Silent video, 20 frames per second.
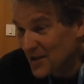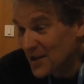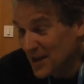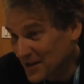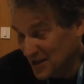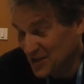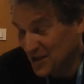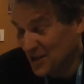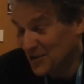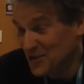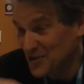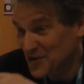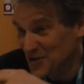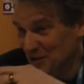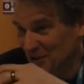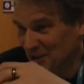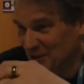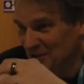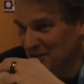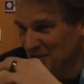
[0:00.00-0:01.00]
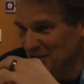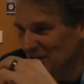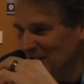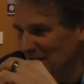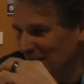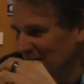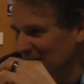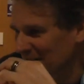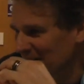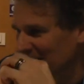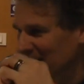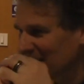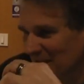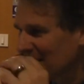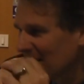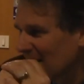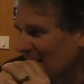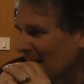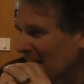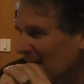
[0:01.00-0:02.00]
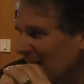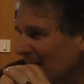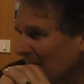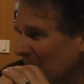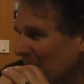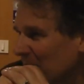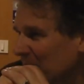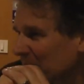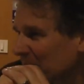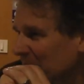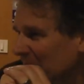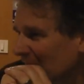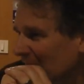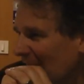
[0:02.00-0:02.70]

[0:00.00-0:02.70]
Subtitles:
intelligently designed. And